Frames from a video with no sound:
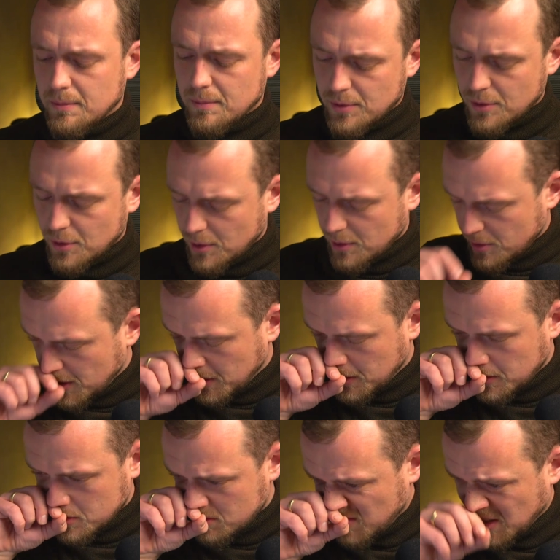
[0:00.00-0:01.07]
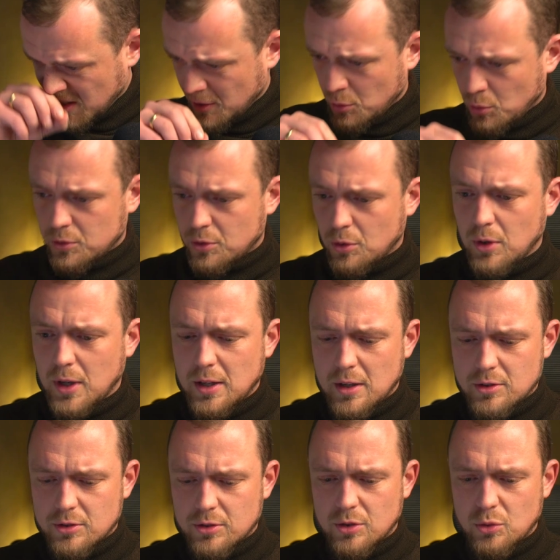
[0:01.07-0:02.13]
Third thing is, so it
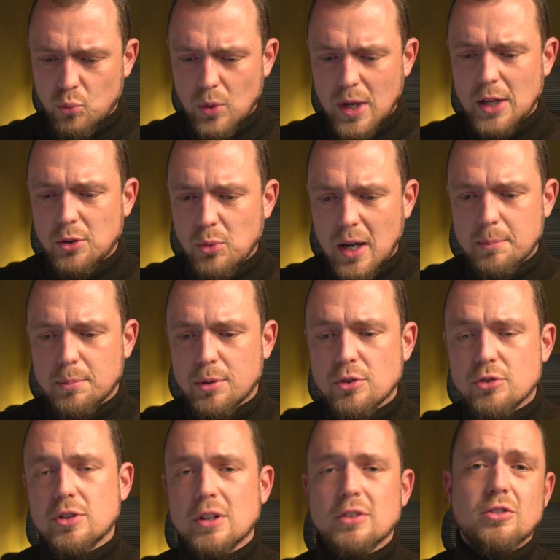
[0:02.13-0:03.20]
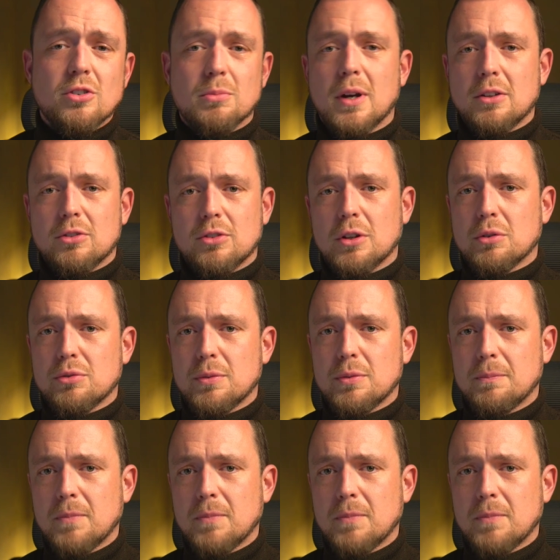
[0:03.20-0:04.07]
is, where do I position myself?